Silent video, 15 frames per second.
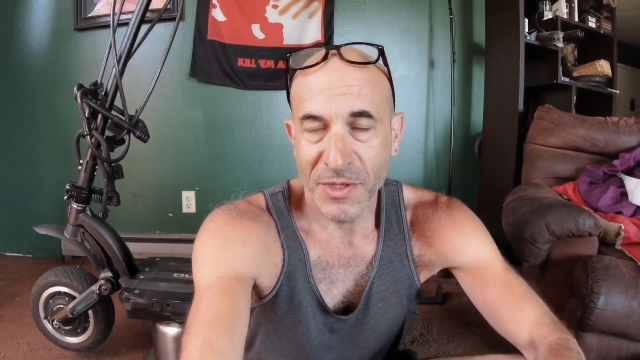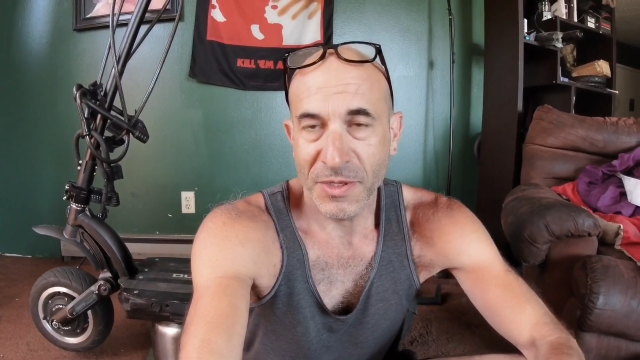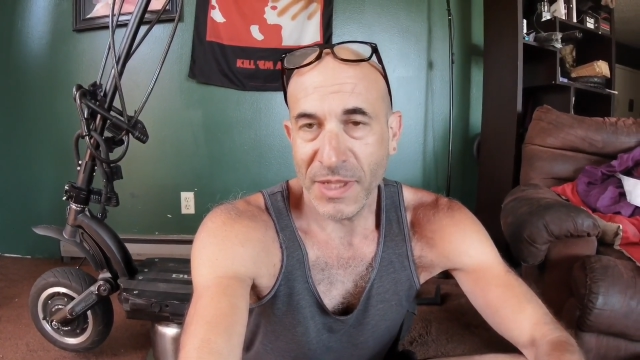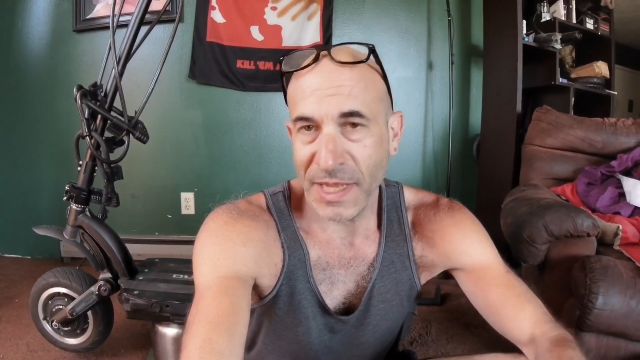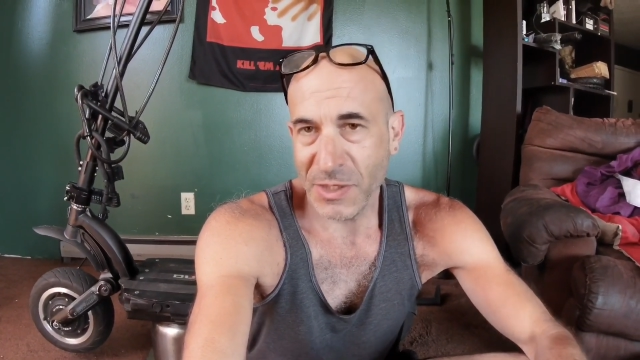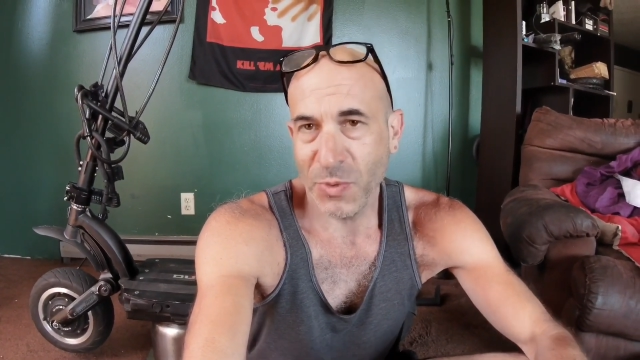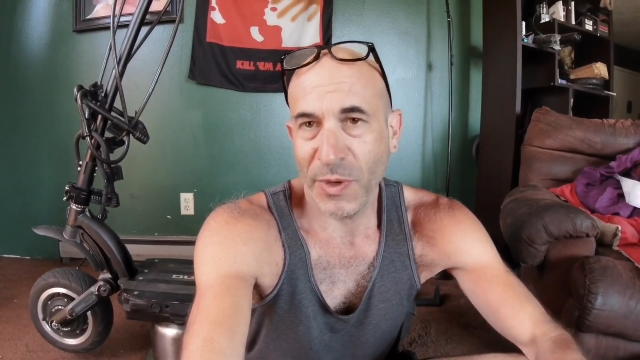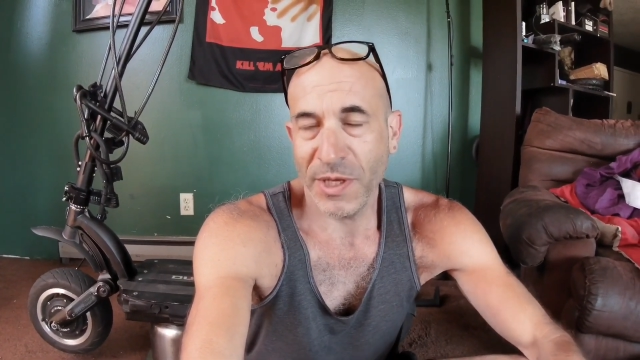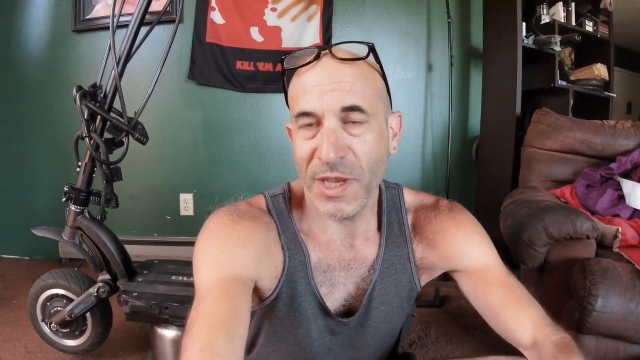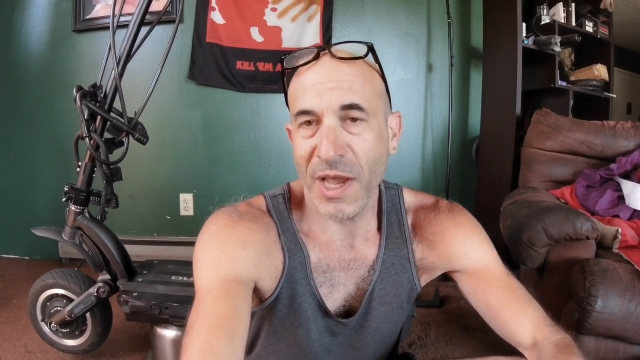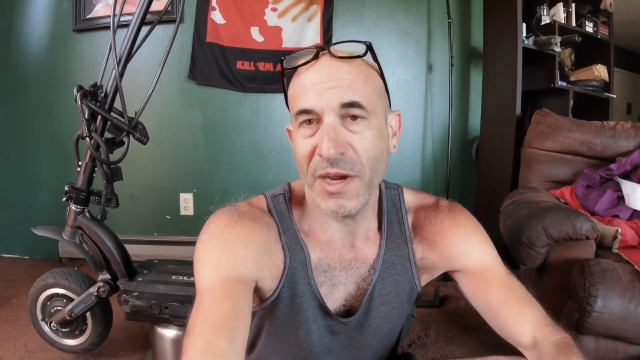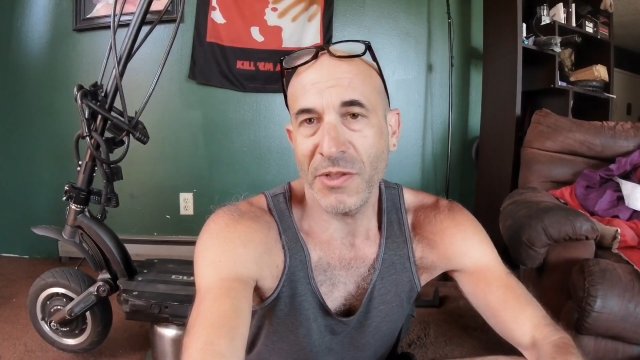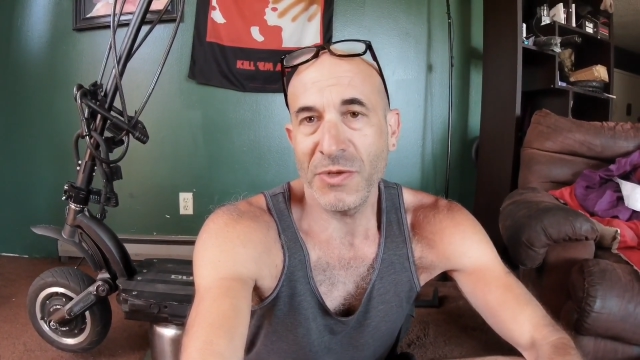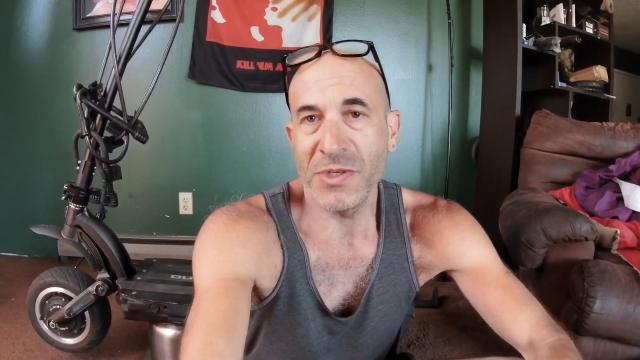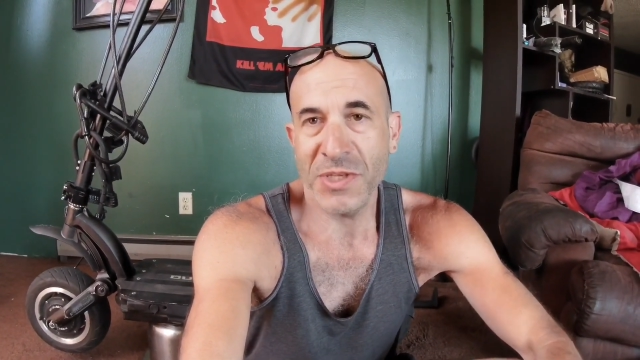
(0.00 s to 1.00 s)
That's why you
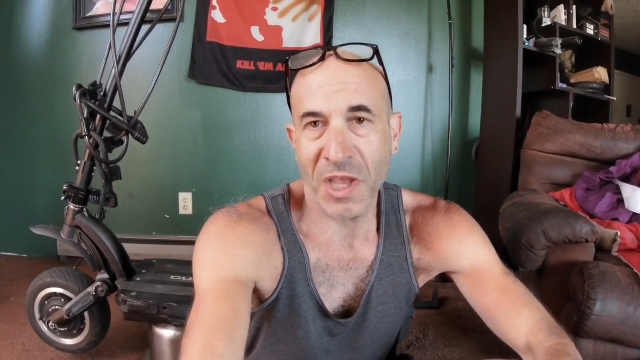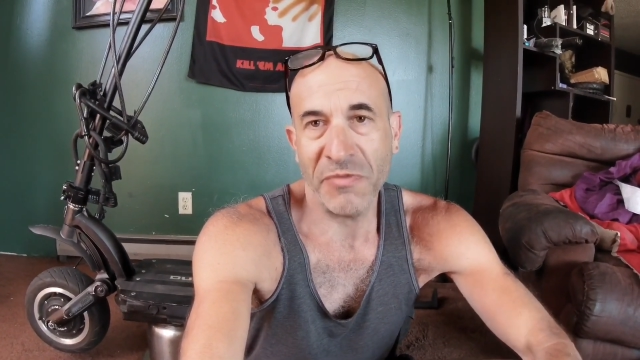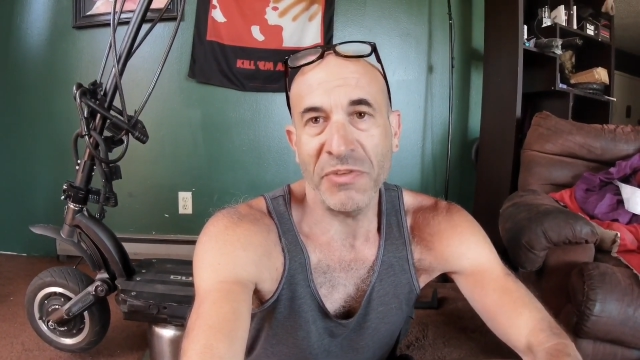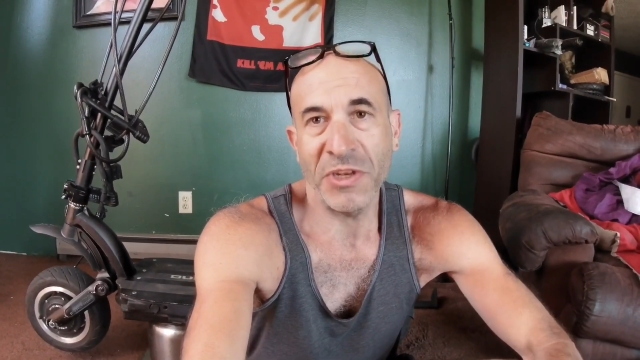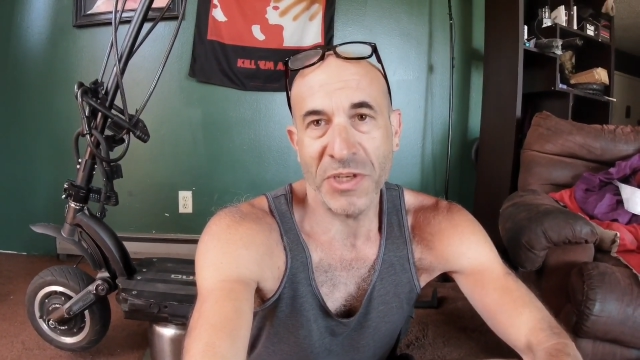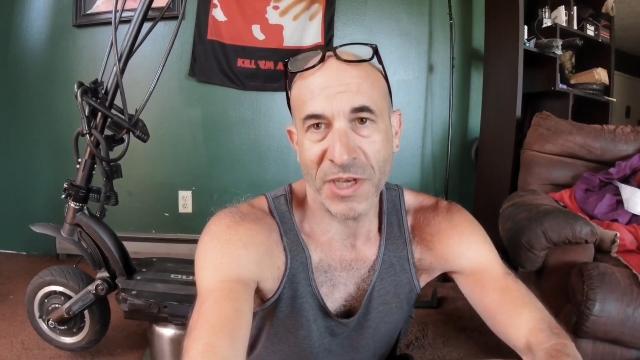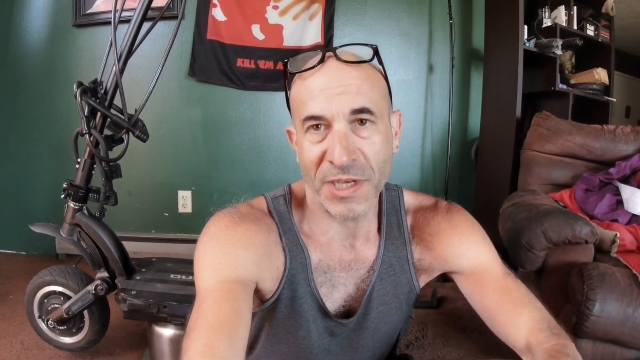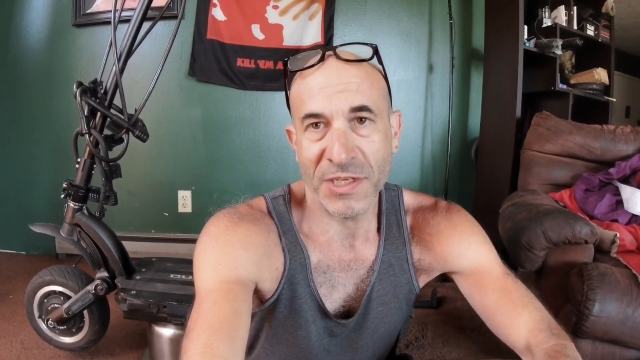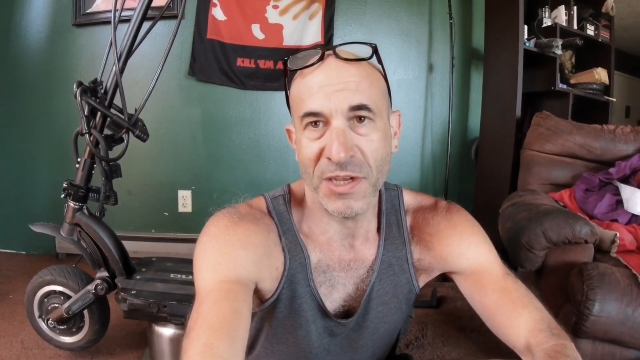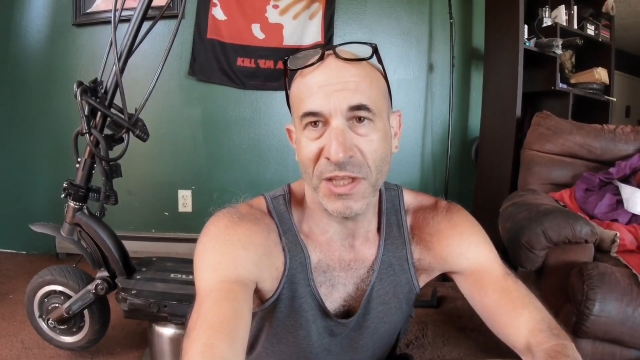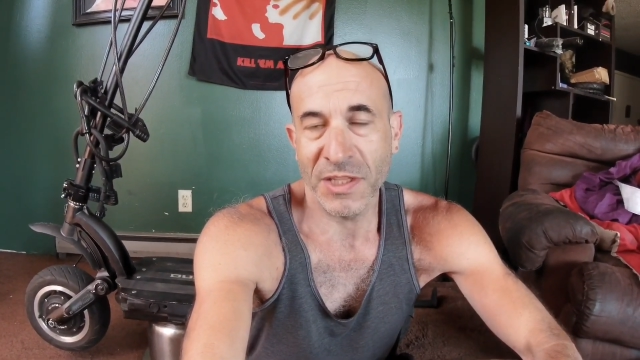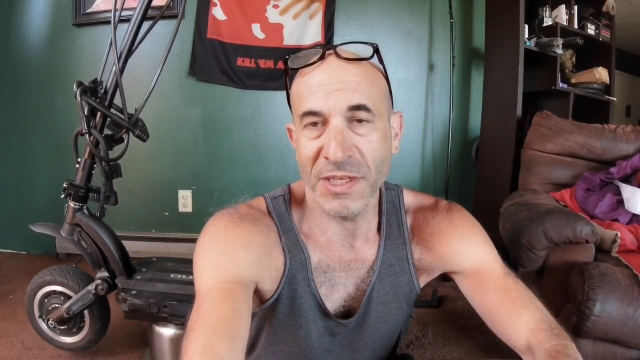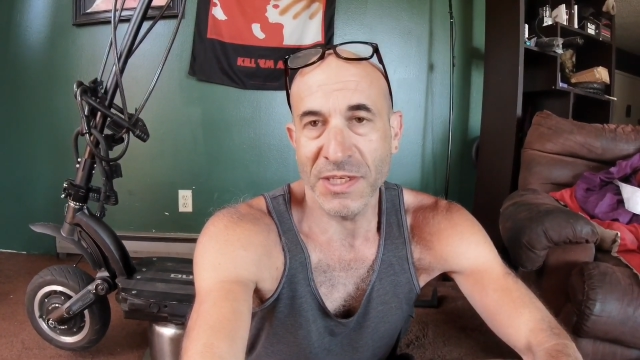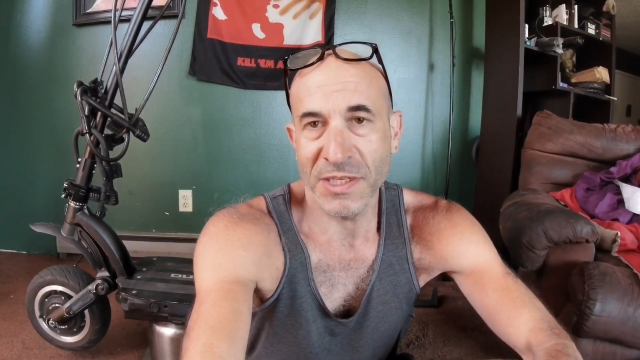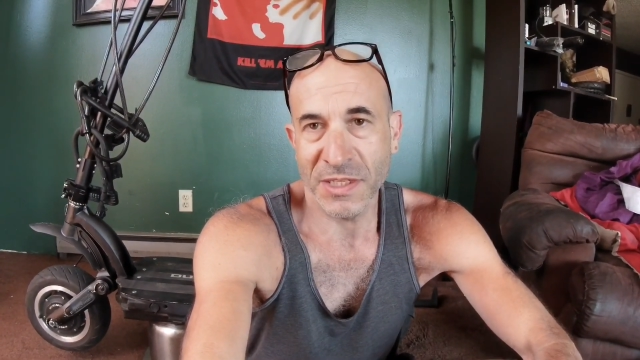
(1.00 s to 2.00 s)
got to do safety checks
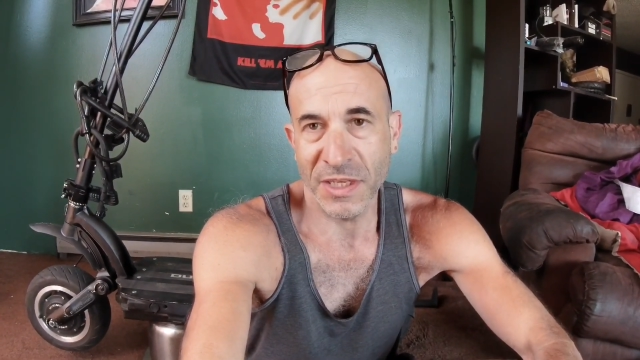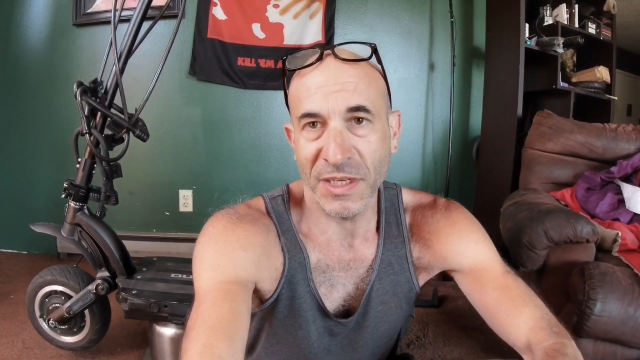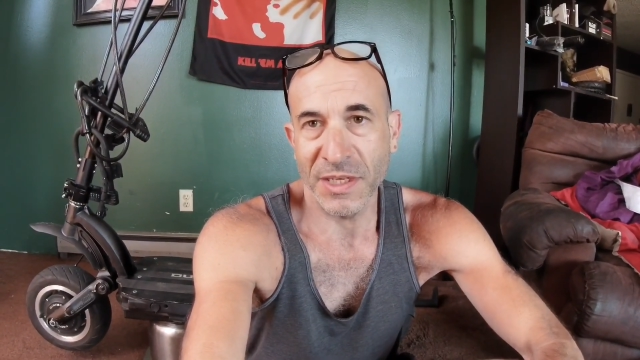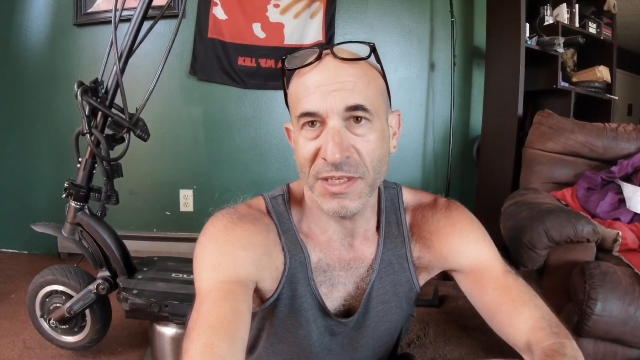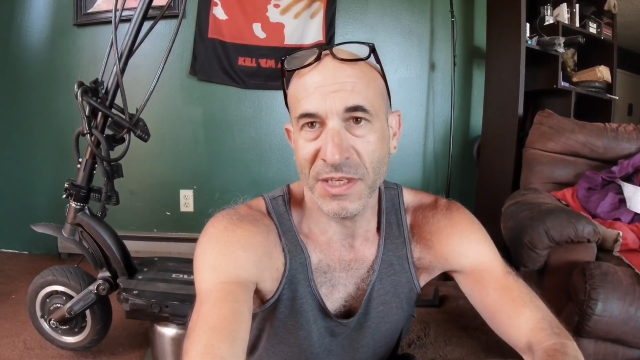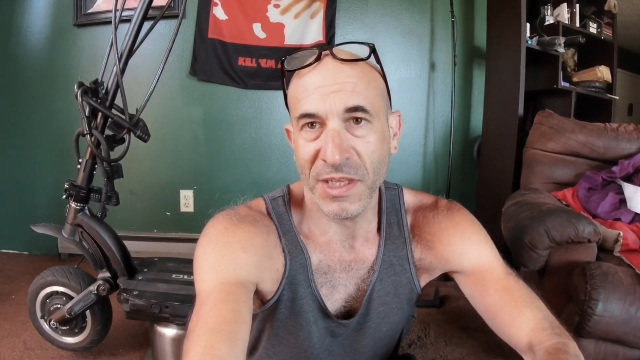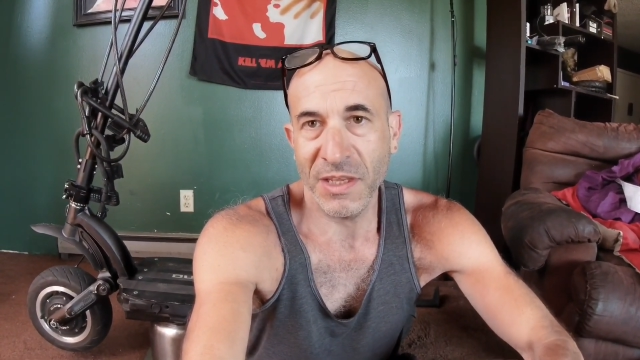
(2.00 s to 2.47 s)
on these things.